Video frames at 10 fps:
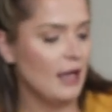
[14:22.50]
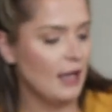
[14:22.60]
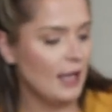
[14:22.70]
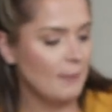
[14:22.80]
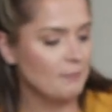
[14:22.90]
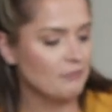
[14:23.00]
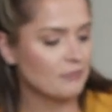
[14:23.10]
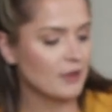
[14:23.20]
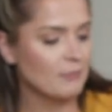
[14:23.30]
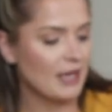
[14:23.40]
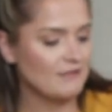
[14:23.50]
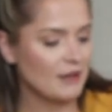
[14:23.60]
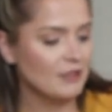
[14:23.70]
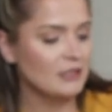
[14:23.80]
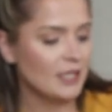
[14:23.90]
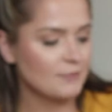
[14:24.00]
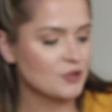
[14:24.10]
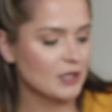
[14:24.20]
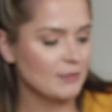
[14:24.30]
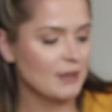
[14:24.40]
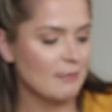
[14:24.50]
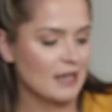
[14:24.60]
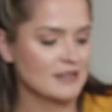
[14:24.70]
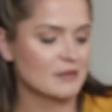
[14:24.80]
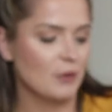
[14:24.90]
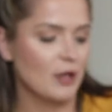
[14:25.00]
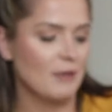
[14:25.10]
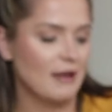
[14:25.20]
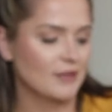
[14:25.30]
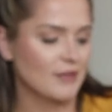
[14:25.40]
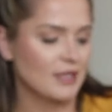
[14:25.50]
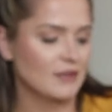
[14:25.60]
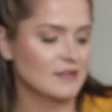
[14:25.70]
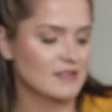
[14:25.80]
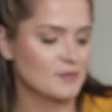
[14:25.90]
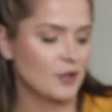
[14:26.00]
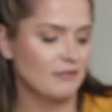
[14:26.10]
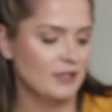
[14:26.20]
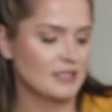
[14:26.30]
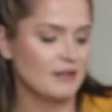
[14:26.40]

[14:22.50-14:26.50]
My favorite lip treatment, mask, balm, everything. This is perfect.